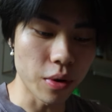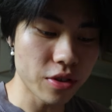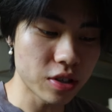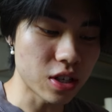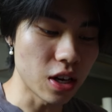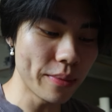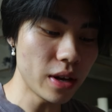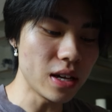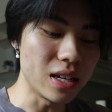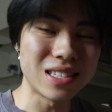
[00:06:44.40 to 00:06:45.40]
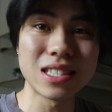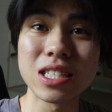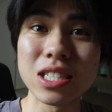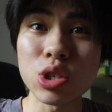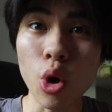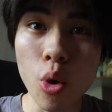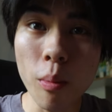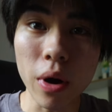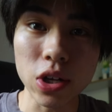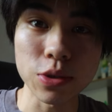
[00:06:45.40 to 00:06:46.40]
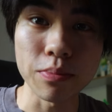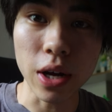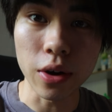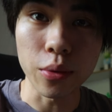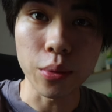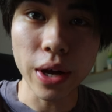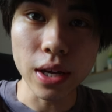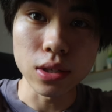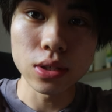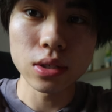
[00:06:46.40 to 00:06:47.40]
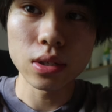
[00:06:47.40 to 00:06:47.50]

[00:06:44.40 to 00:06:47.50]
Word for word: with cinnamon, it's so much better weight.